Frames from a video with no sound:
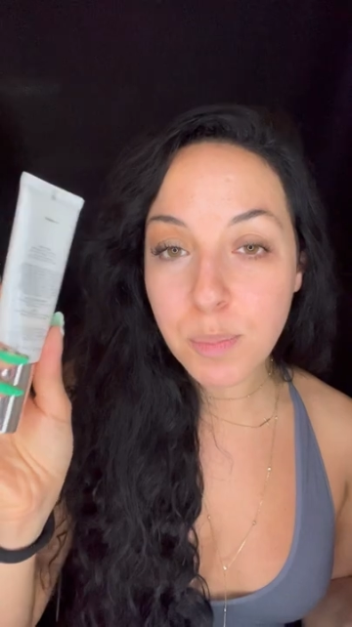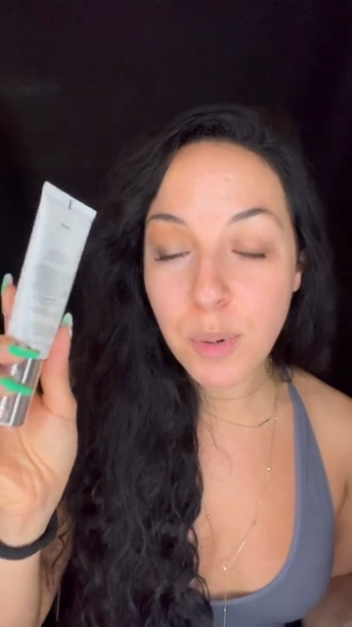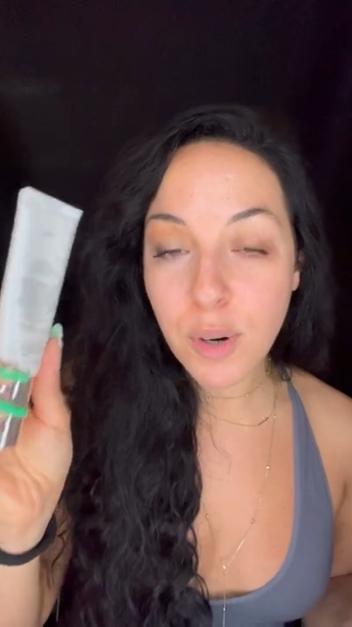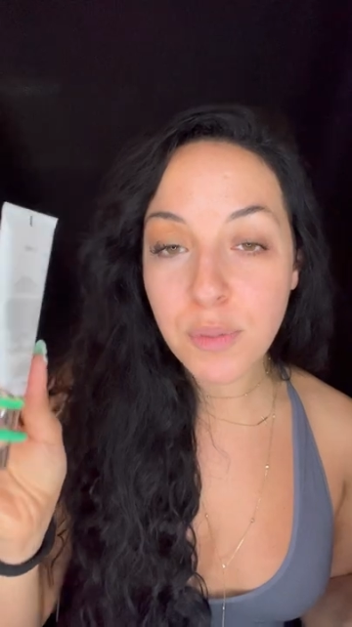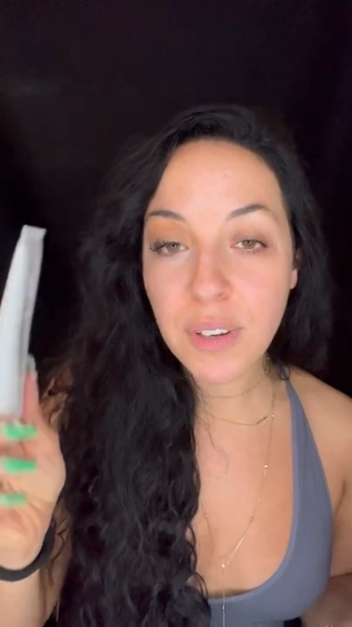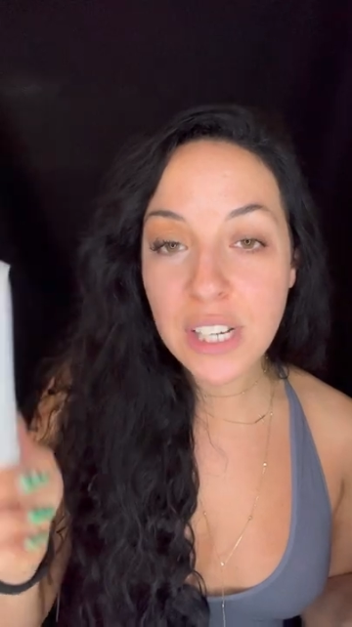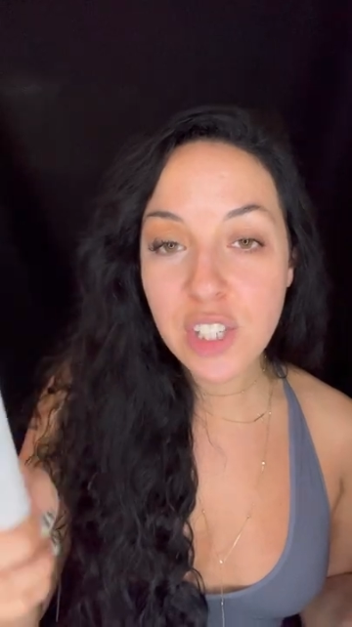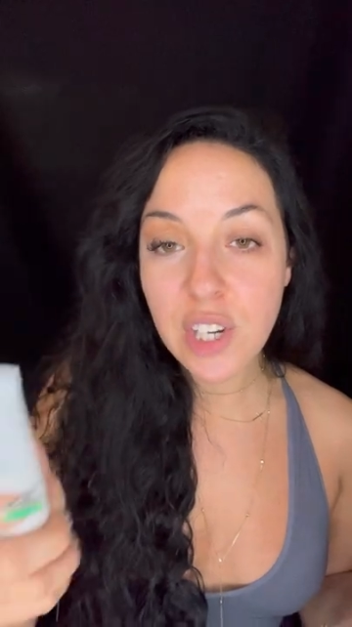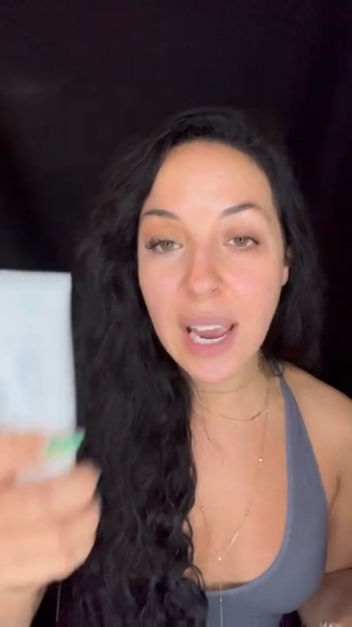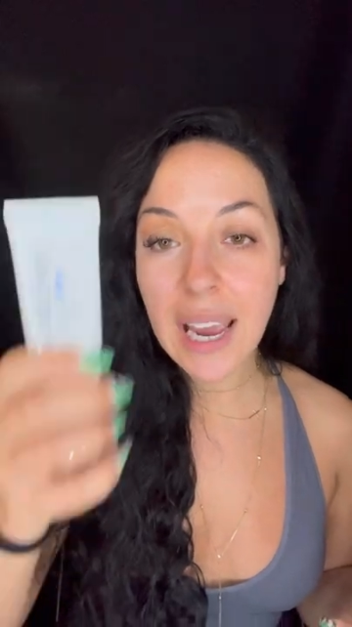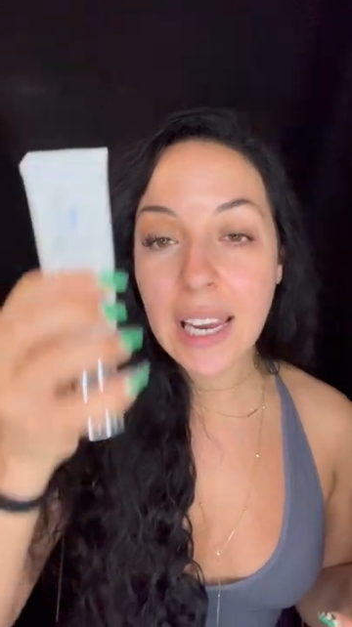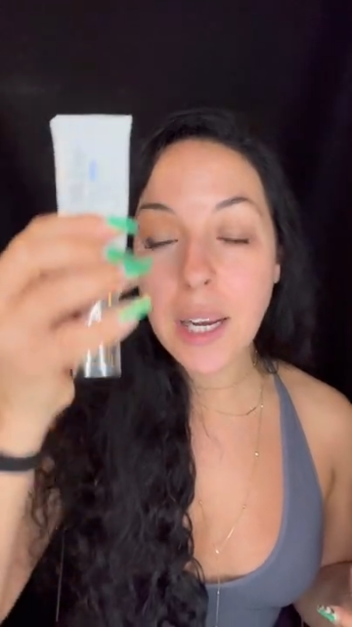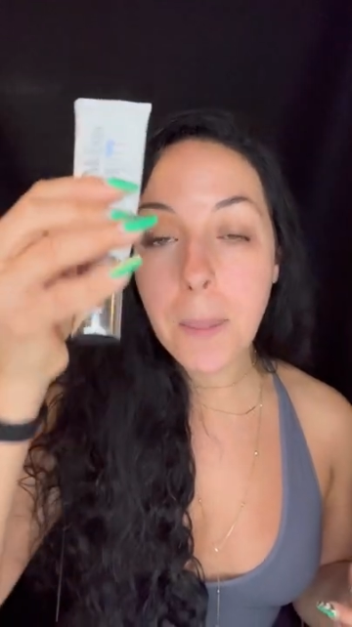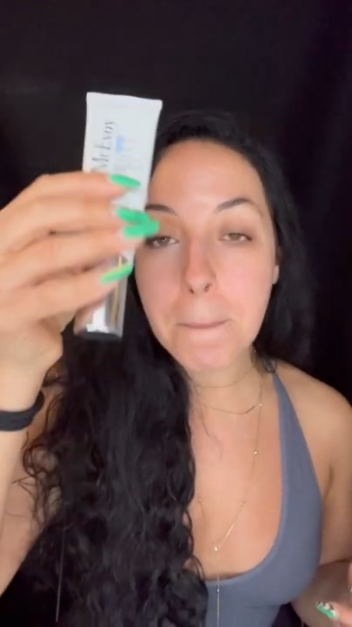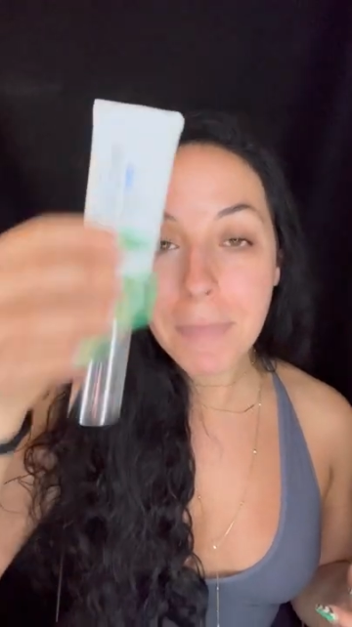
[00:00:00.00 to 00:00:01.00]
perfect
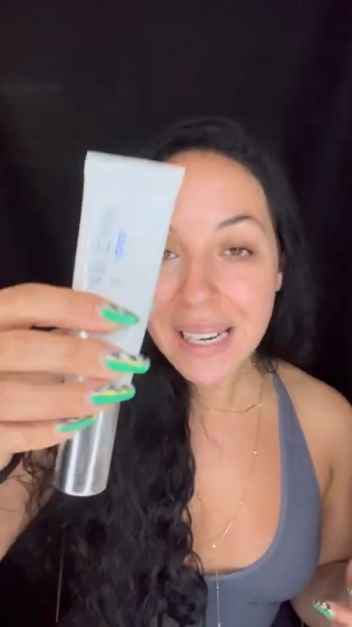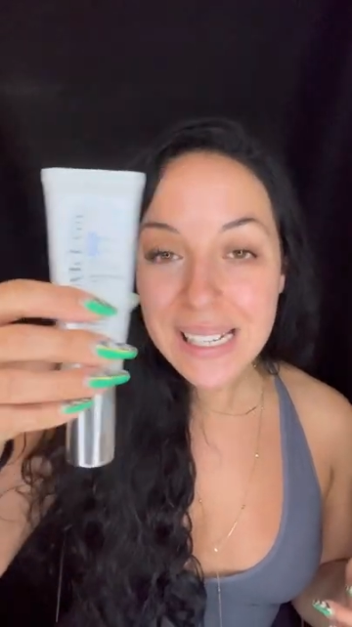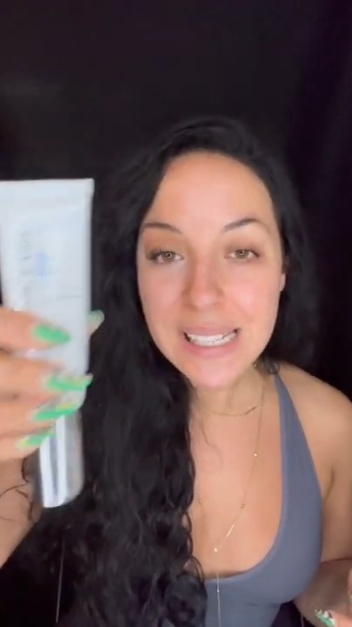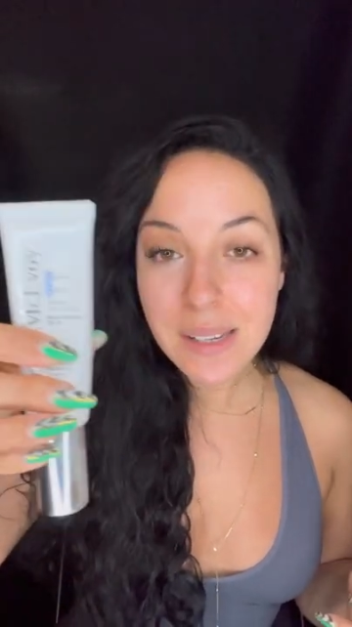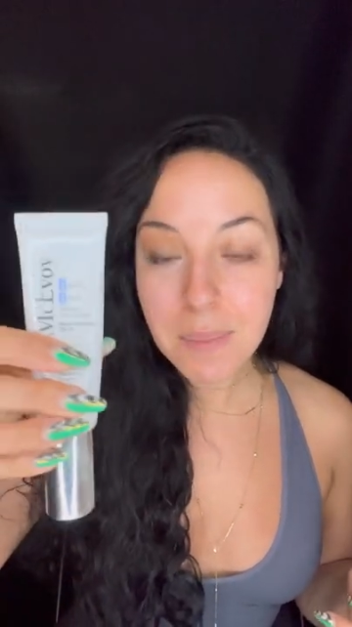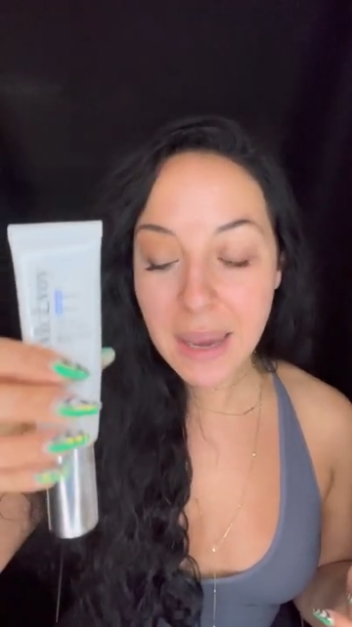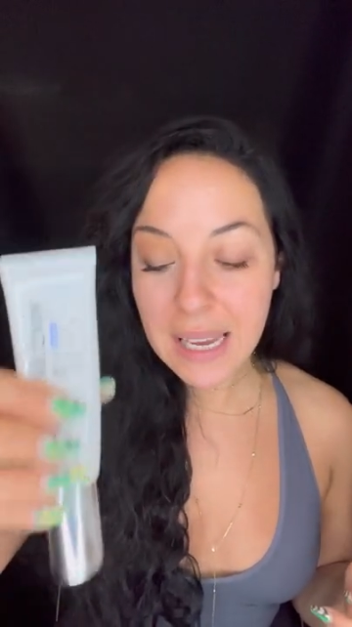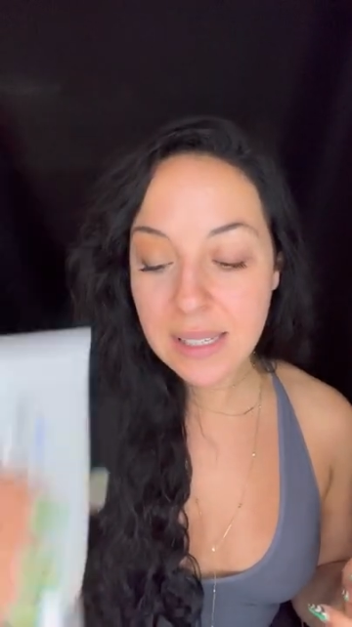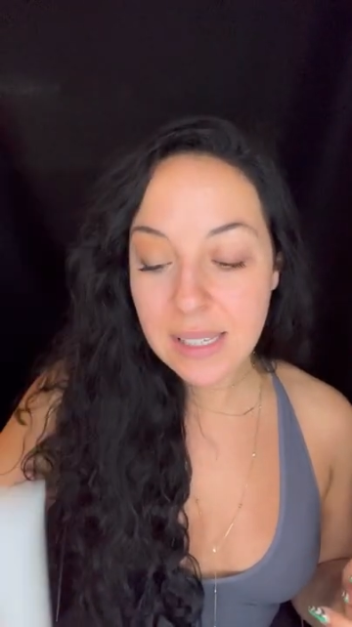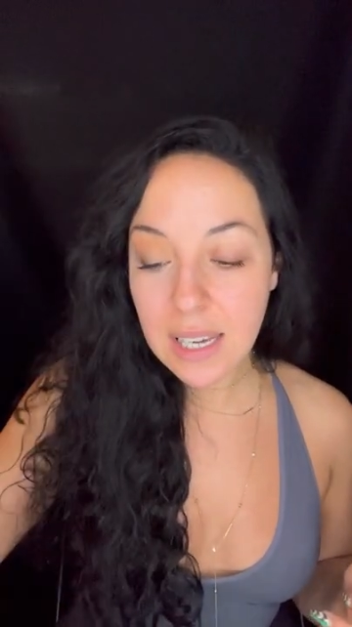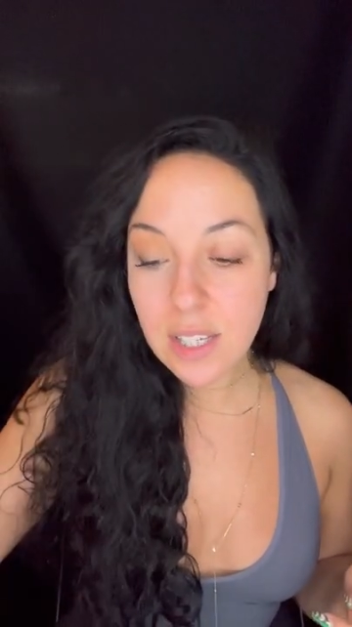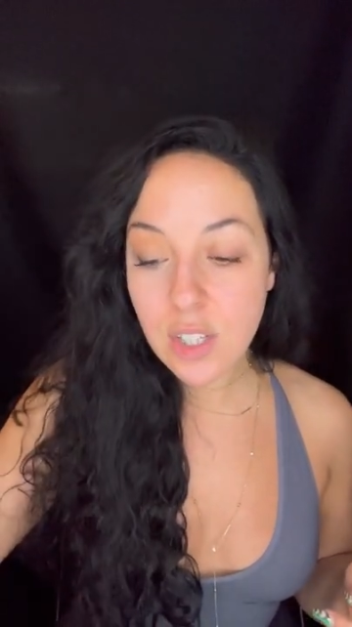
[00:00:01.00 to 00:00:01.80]
shade, but it's amazing.